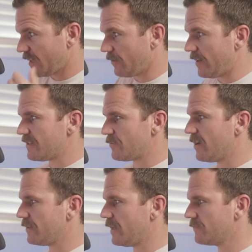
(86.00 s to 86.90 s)
All right, so
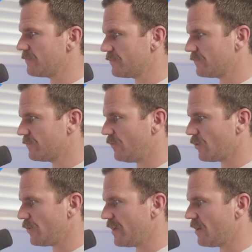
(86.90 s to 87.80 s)
we got that
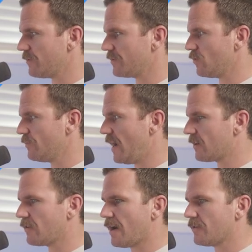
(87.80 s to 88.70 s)
photo here with no
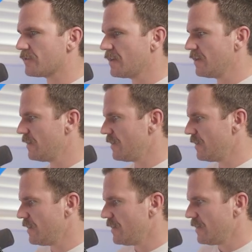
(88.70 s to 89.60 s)
background.
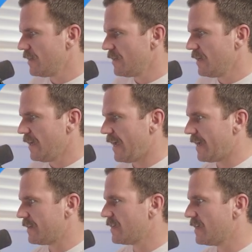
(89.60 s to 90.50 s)

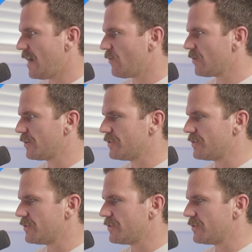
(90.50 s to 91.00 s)
And now what I'm